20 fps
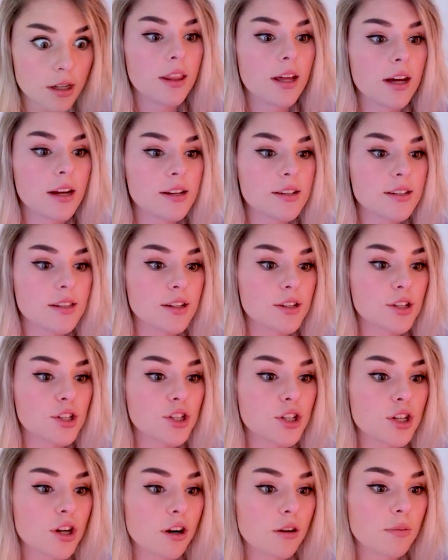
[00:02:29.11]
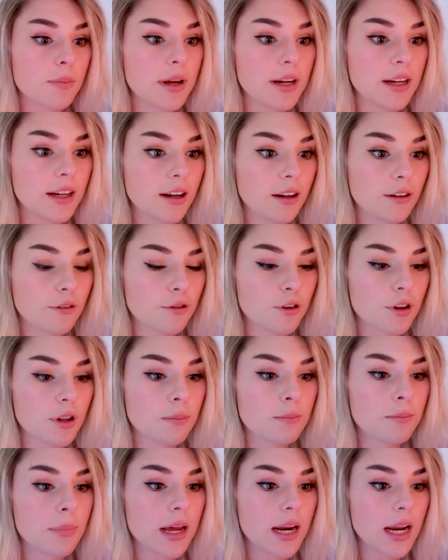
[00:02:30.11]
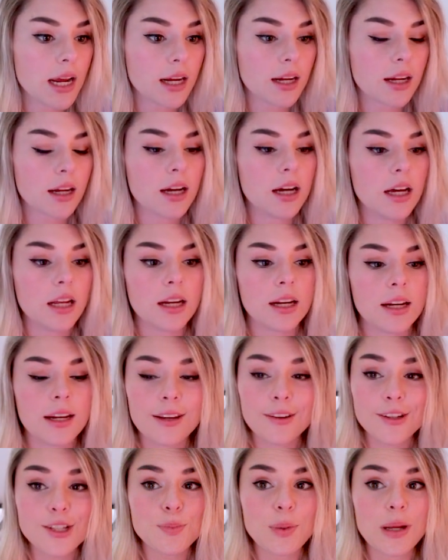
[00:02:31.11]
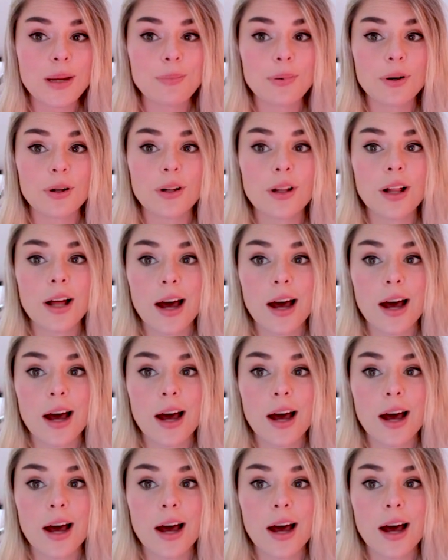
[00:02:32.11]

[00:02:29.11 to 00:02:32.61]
That is the stock medigun for the medic, and it heals people,